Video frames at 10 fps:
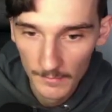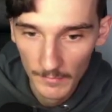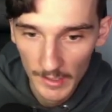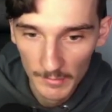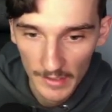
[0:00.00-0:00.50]

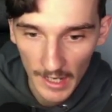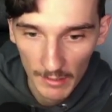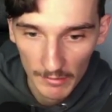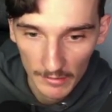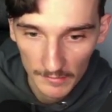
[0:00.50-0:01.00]
Maybe I
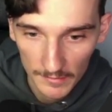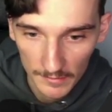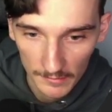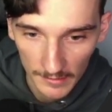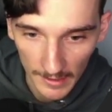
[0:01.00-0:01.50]
will
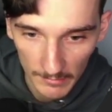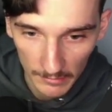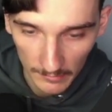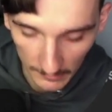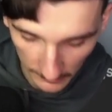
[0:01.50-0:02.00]
console table,